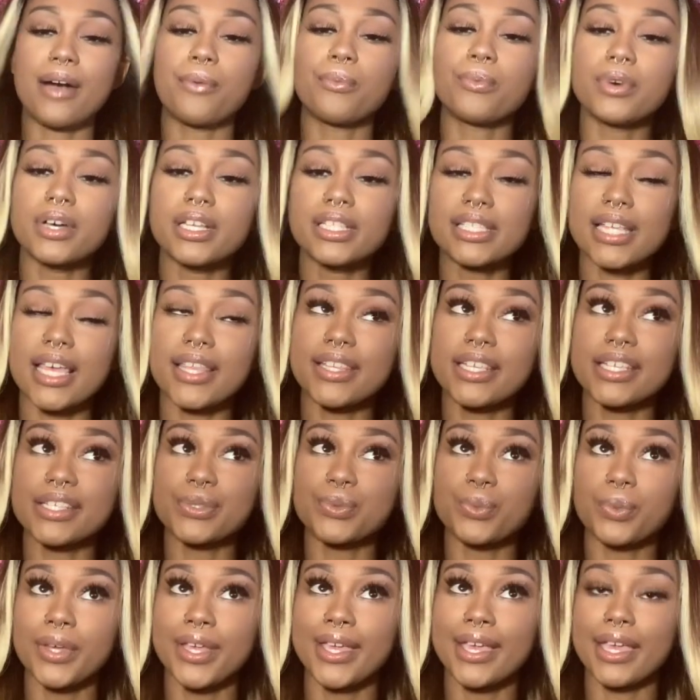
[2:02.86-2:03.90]
would say this
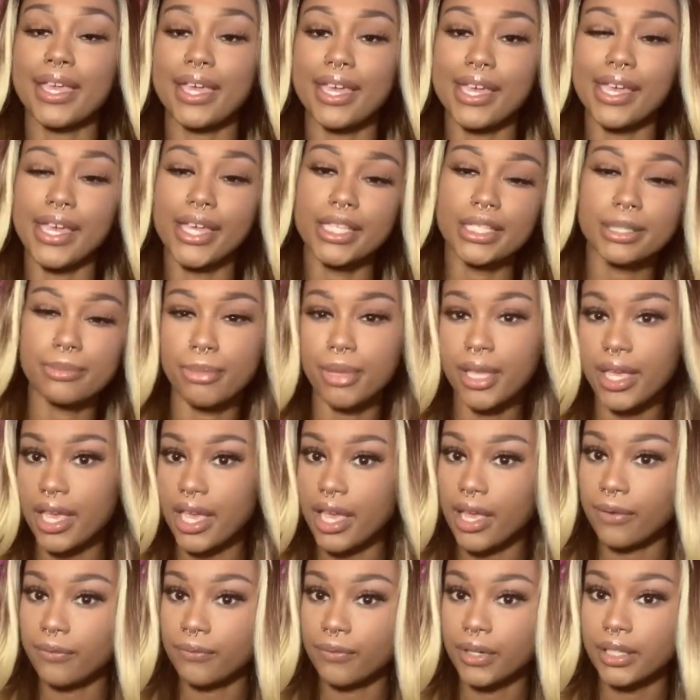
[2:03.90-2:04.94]
wig is big
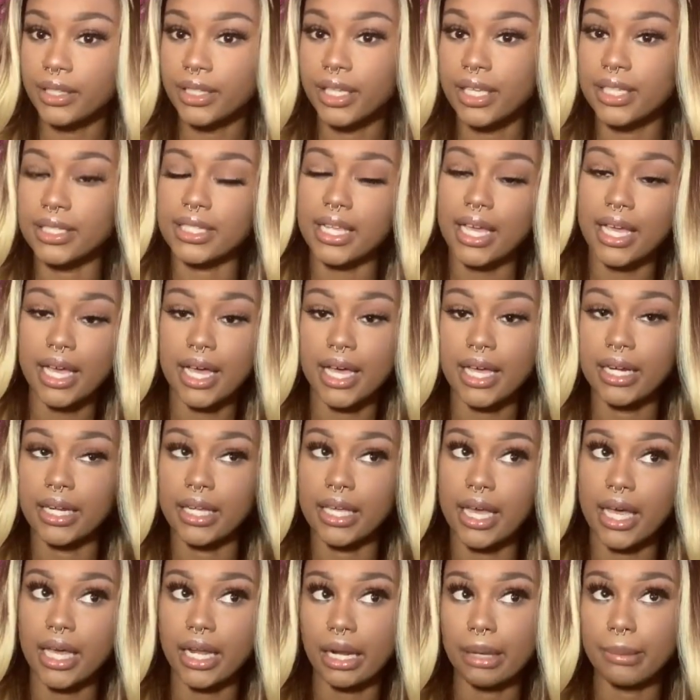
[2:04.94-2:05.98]
head friendly because I kind of
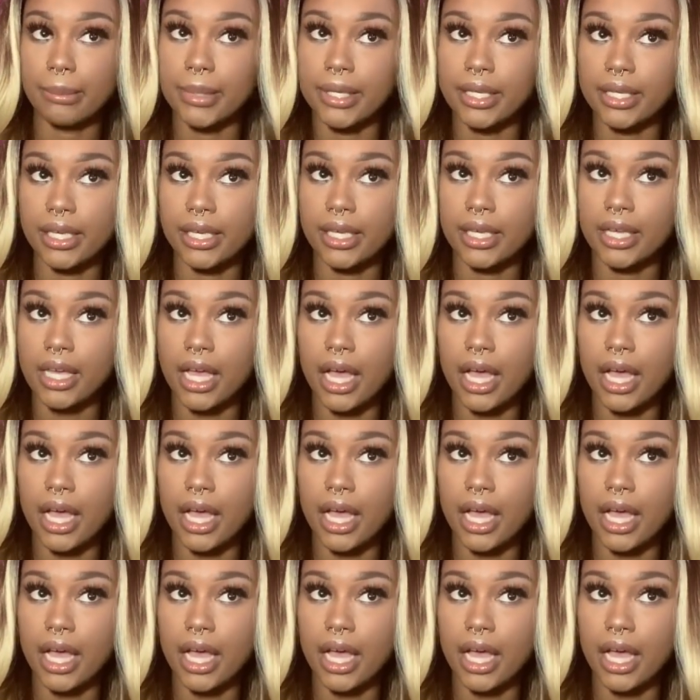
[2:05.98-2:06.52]
got a big head.